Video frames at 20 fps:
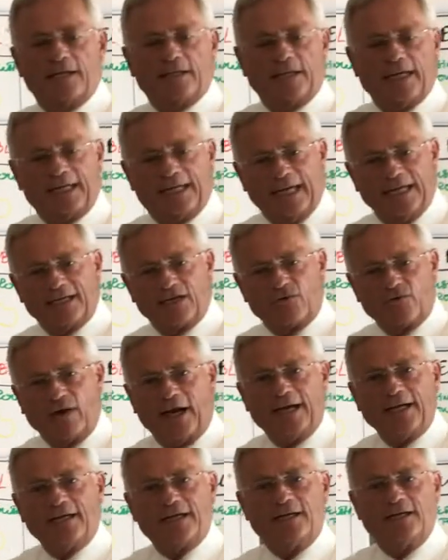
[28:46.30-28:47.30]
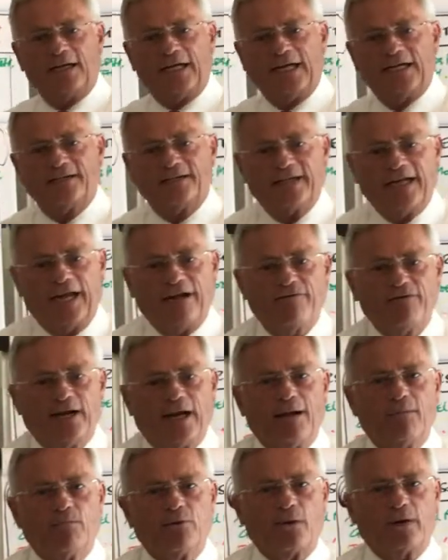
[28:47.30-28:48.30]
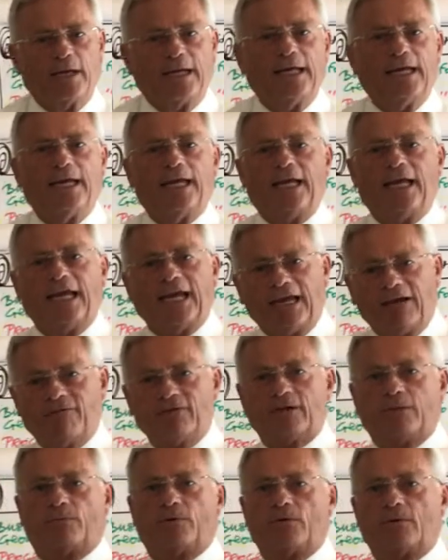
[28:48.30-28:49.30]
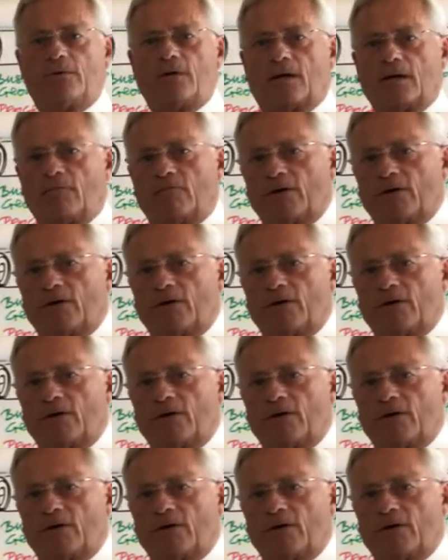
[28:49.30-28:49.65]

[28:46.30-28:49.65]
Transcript: it right, each and every employee, even the blue-collar